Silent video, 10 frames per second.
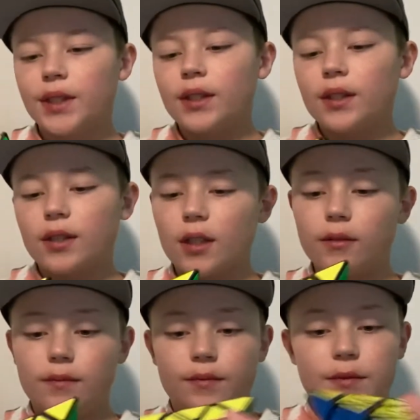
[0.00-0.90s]
So
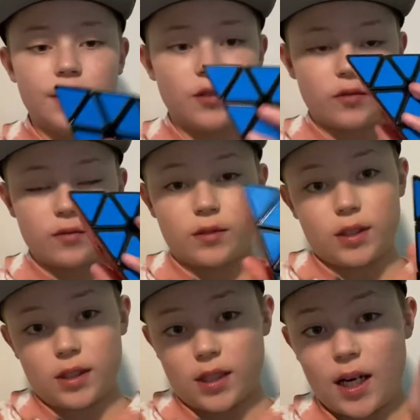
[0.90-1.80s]
you
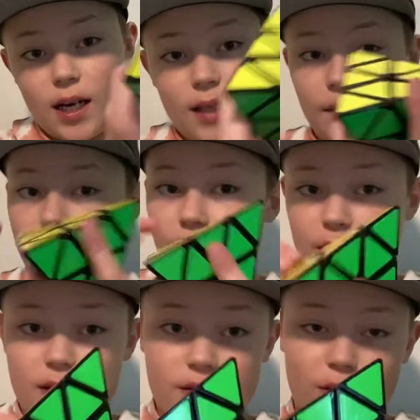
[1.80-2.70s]
got these
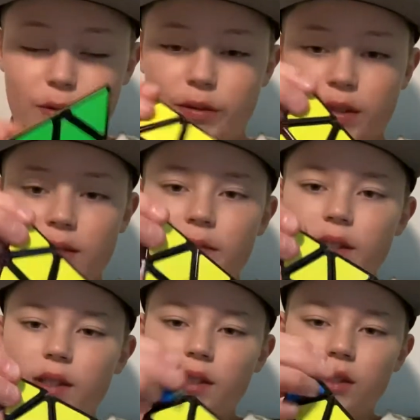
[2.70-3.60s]
normal ones.
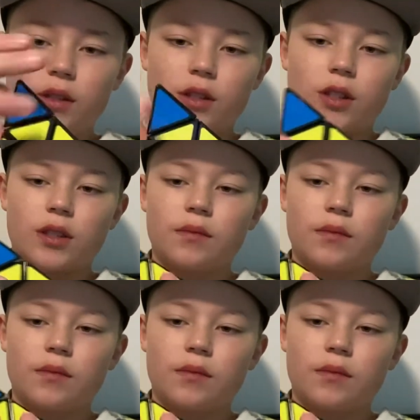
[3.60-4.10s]
You can just,